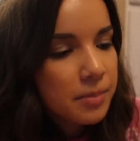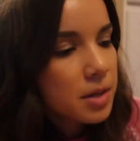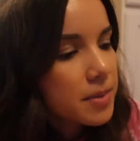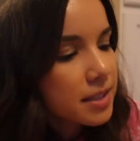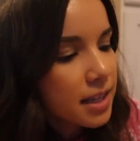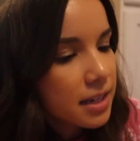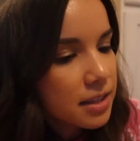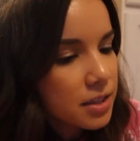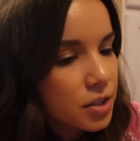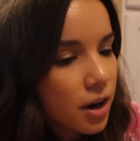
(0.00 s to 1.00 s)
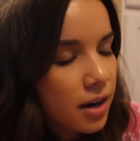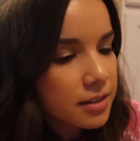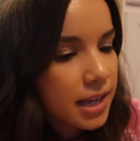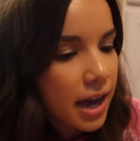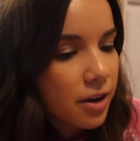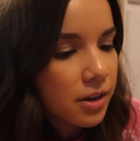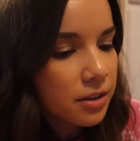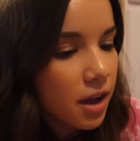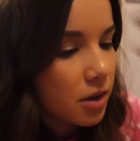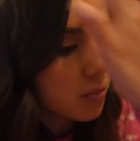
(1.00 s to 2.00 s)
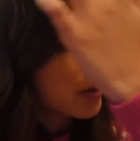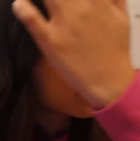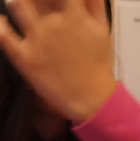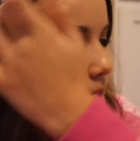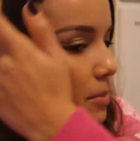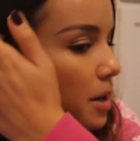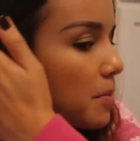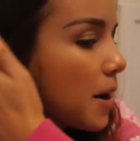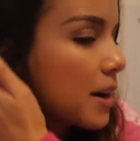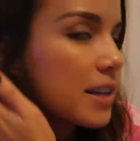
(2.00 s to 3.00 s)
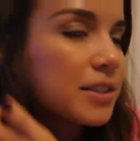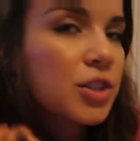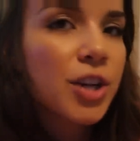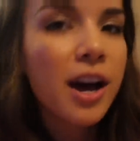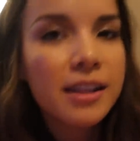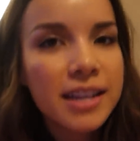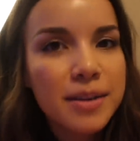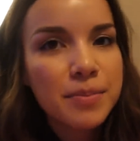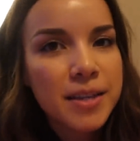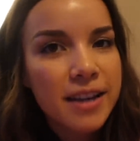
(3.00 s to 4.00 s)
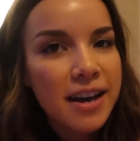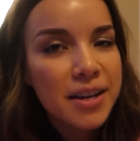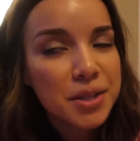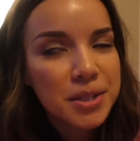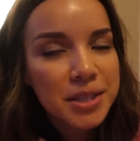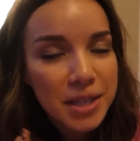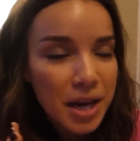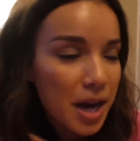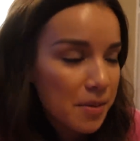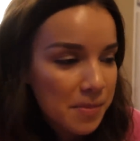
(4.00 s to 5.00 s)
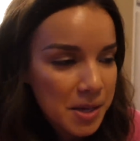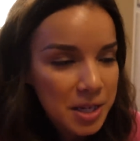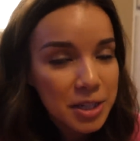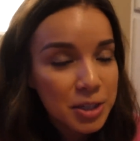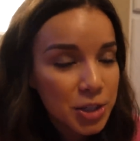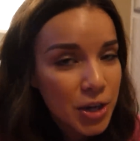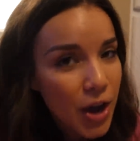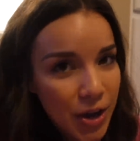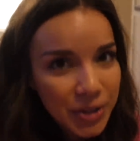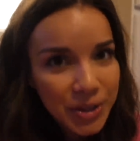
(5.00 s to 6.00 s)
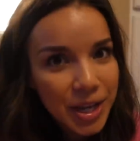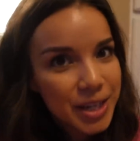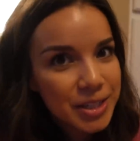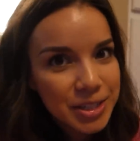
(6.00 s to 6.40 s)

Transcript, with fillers: I'm going to be sending these cards out along with some Compartés chocolate because, I mean, chocolate.